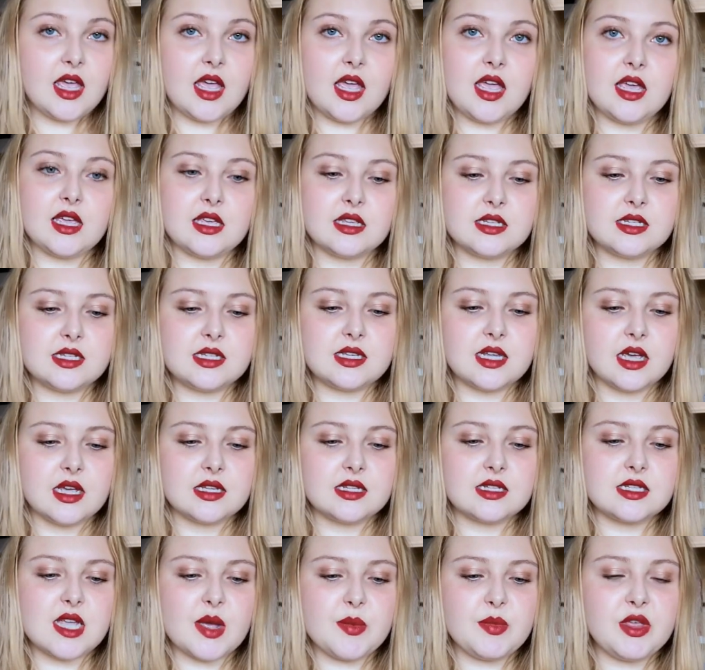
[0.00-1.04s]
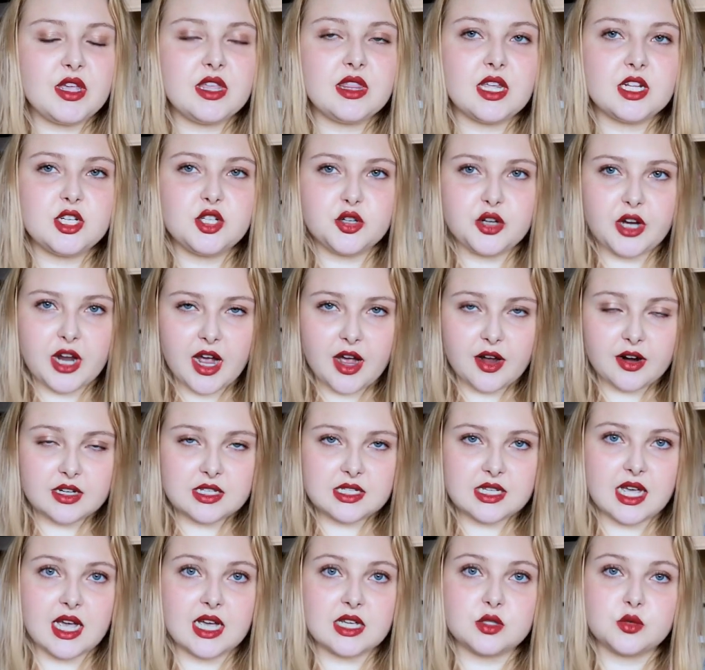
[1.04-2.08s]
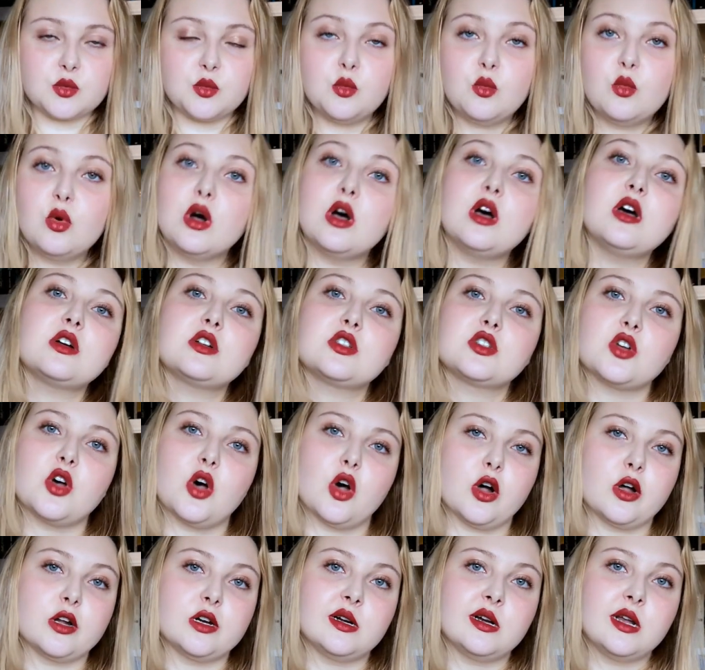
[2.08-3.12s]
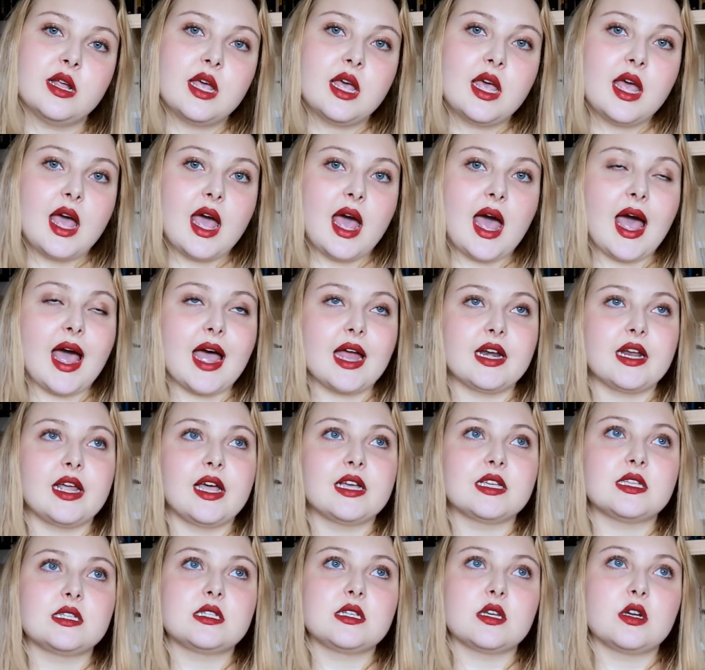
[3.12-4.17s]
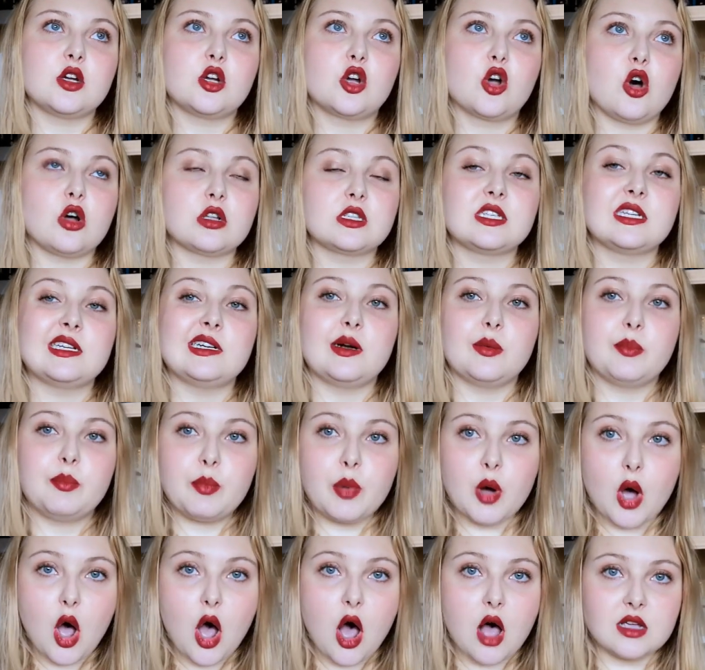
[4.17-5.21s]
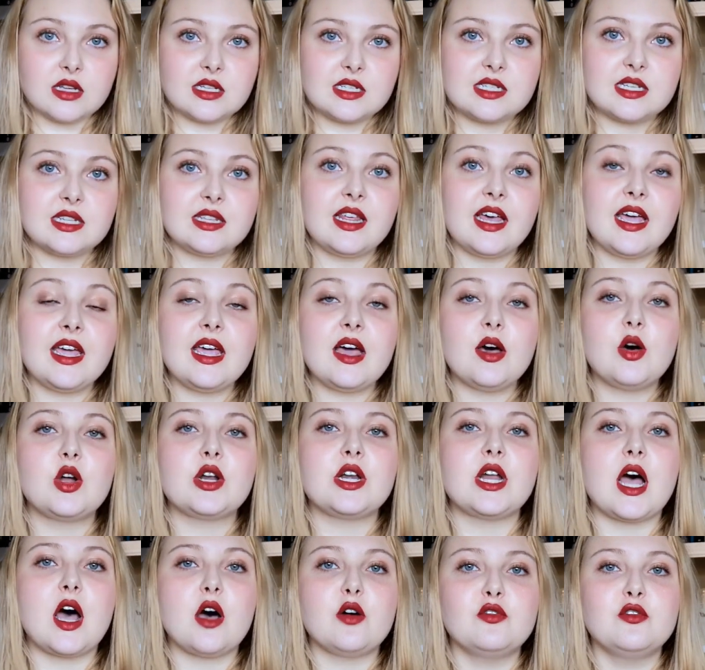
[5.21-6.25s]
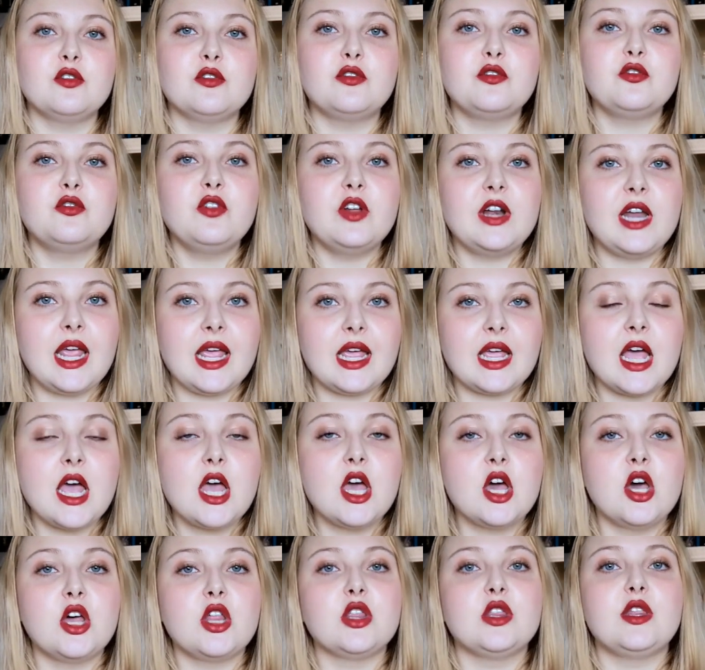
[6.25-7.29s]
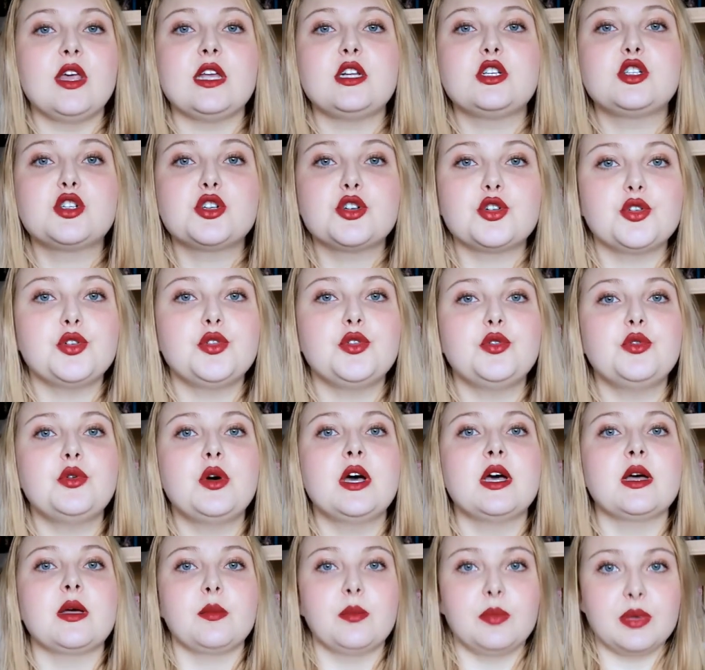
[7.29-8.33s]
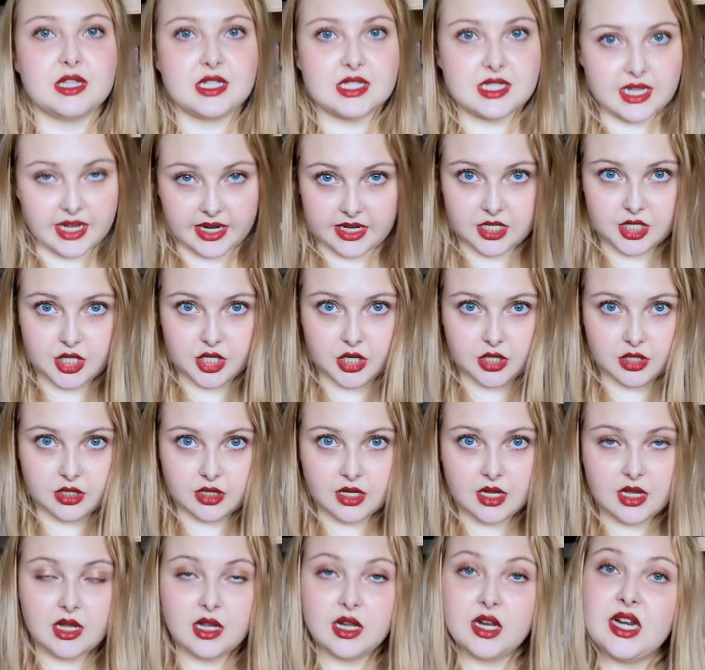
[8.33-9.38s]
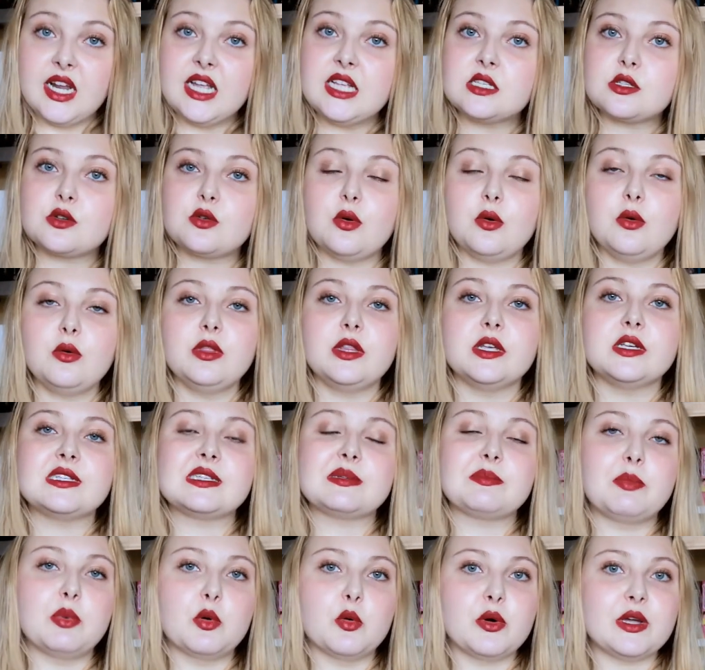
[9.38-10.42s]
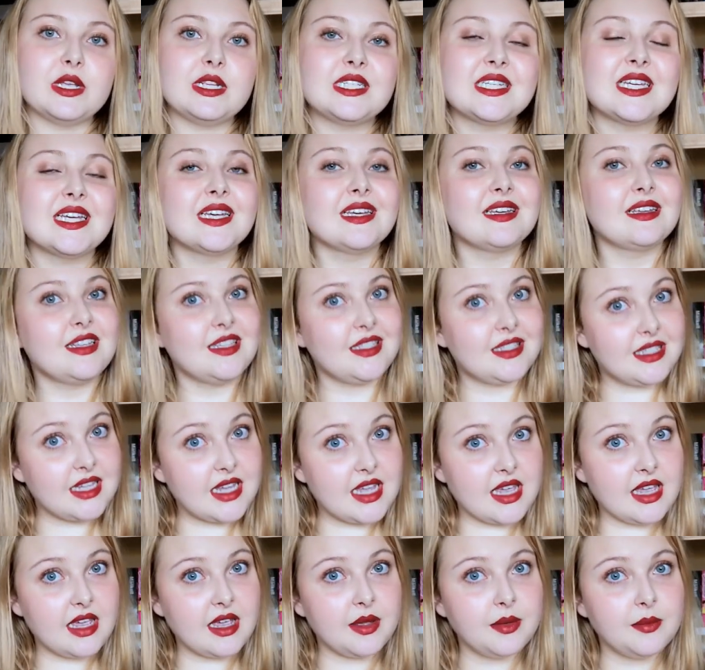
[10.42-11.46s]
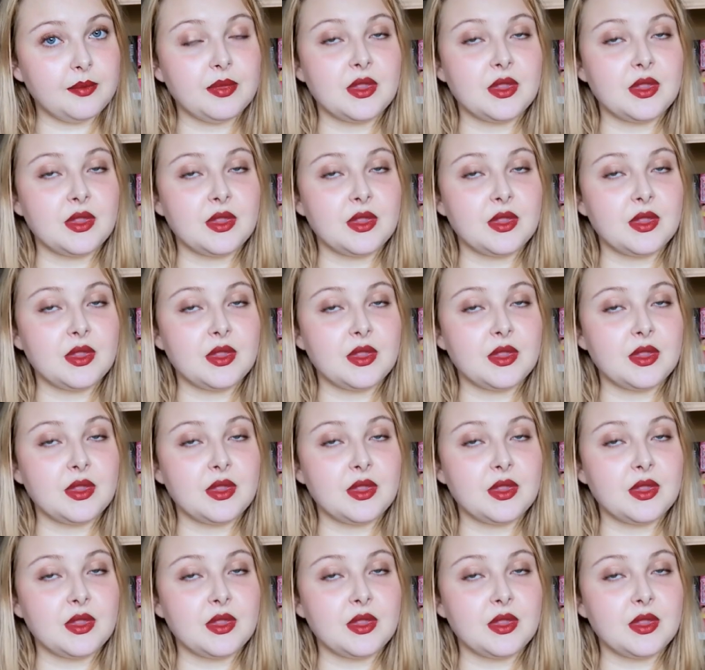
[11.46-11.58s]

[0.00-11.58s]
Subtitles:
is something that your character has worked on and has gotten past. They are now fulfilling their true potential. Let's call this point Z.